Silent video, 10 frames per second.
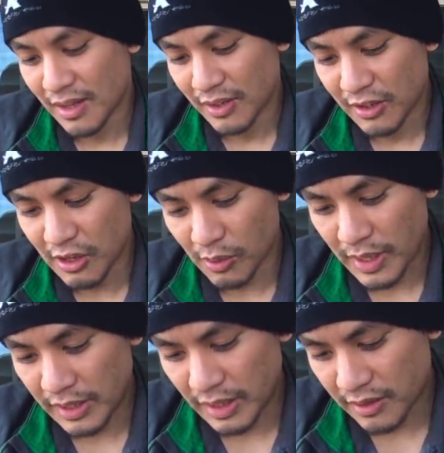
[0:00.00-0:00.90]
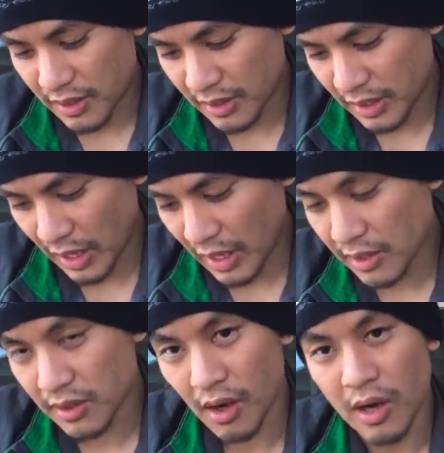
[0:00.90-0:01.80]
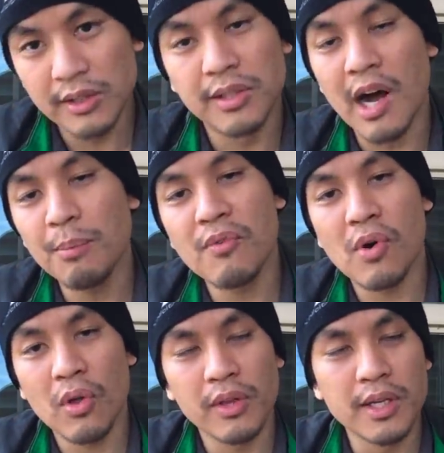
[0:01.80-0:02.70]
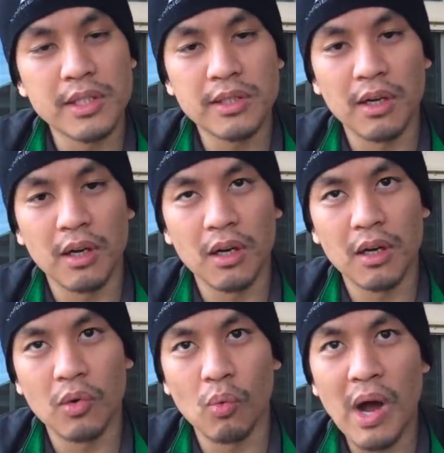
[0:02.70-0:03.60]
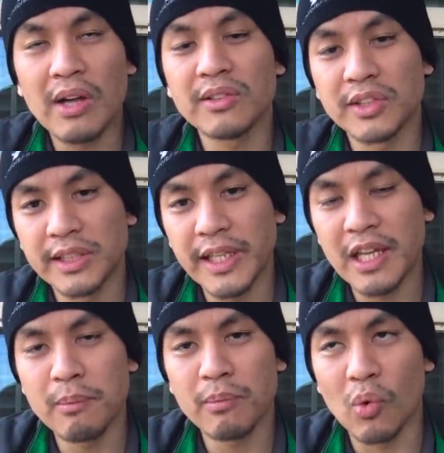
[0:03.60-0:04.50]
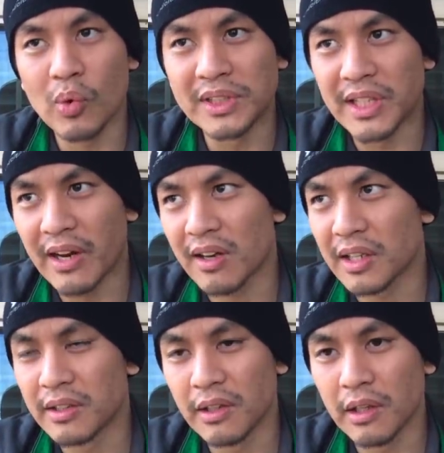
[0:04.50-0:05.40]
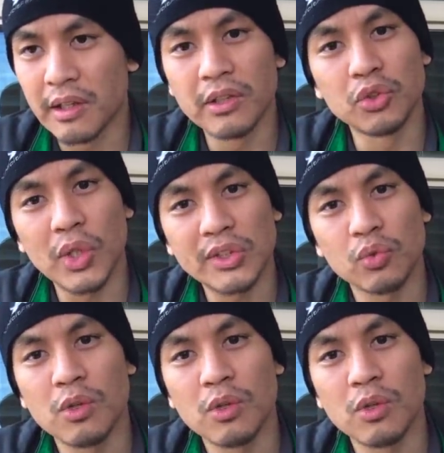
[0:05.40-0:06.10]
you know, and on top of all this, Wilder's team was there in the dressing